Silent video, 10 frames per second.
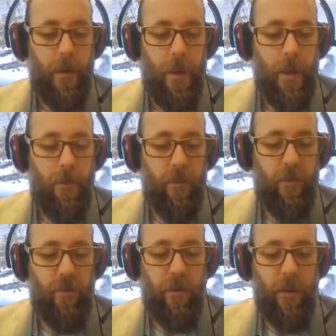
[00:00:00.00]
and the
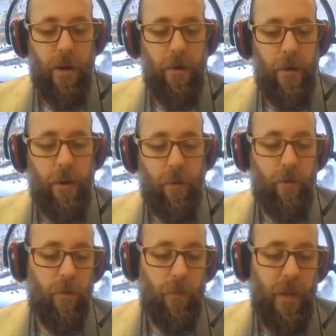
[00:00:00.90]
celerity or
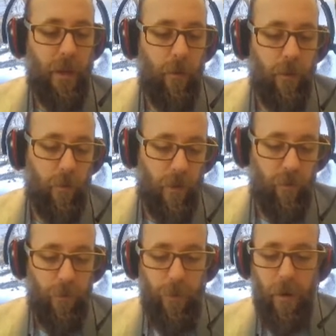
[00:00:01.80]
speed with
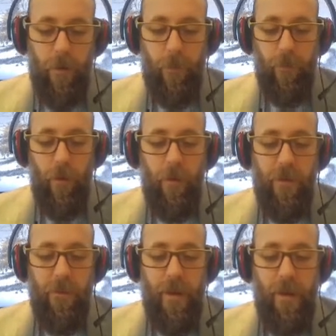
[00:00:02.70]
which Buck broke
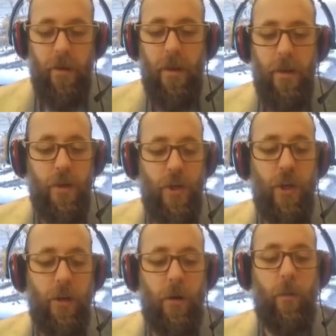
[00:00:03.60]
them in
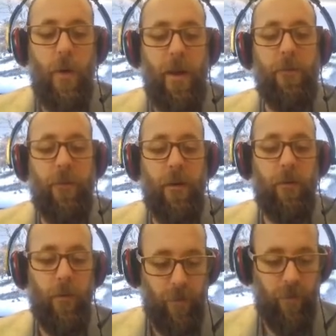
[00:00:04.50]
took away
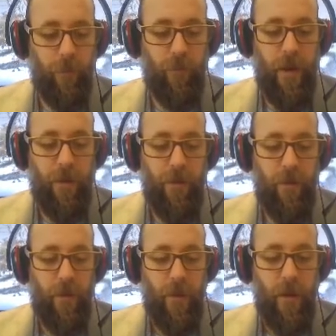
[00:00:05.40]
Francois's breath.
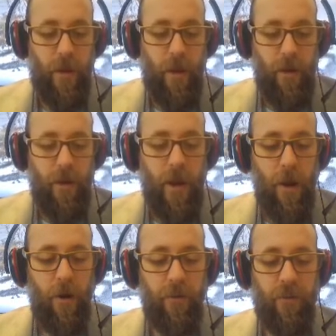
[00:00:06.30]

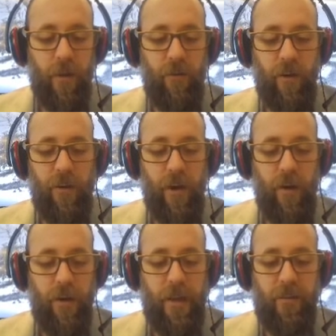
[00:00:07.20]
"Nary such a
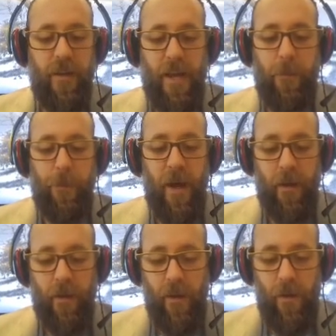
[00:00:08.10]
dog as dat
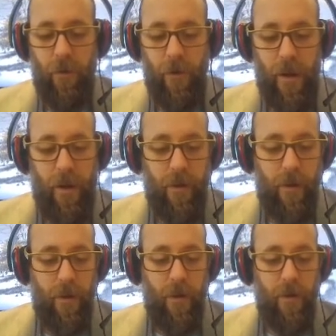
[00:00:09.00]
Buck," he cried.
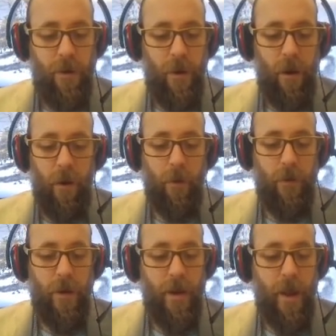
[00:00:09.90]
"No,
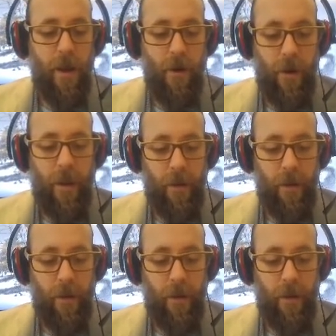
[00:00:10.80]
nary.